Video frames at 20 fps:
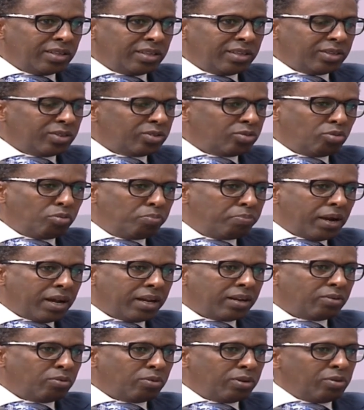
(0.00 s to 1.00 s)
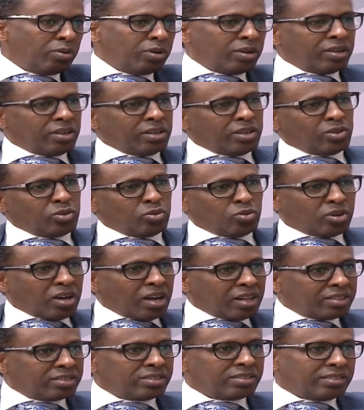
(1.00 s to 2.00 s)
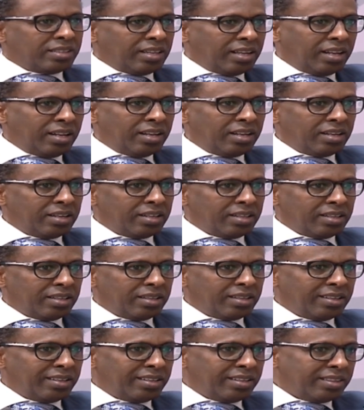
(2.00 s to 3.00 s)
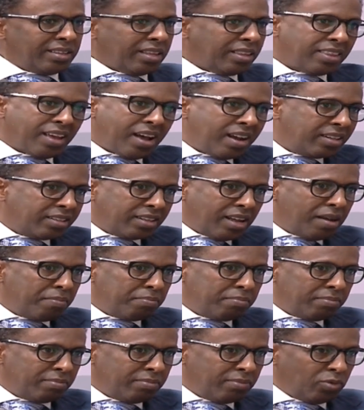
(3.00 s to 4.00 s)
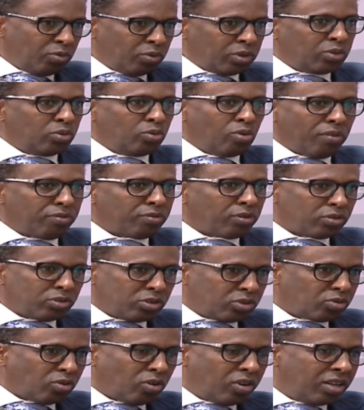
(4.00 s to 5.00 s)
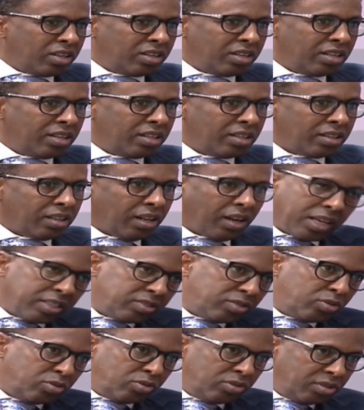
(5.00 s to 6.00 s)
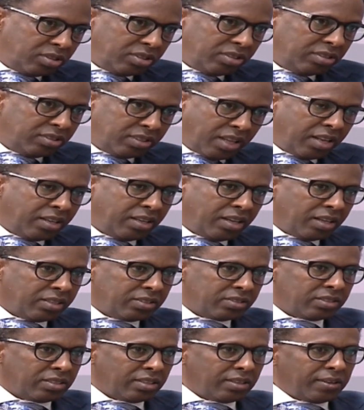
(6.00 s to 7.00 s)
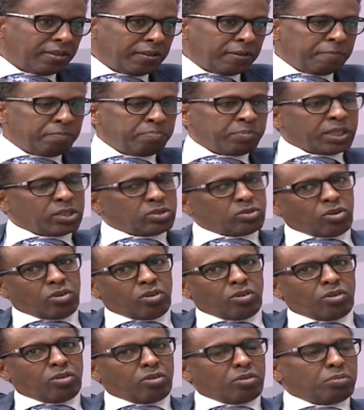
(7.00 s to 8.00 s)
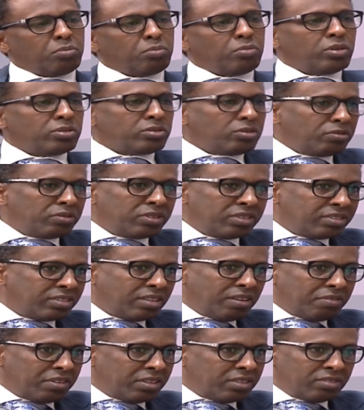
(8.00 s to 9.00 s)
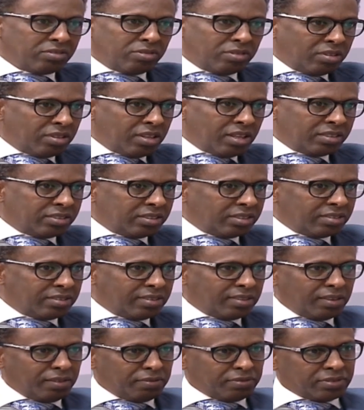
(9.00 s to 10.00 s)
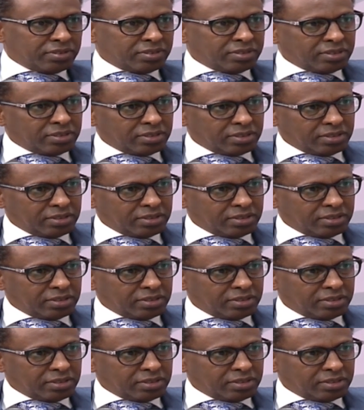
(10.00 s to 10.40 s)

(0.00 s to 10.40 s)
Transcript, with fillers: too bad. You can't steal the third time hmm. what you have not stolen the last 10 years. So most of these governors, you know, they're just thieves.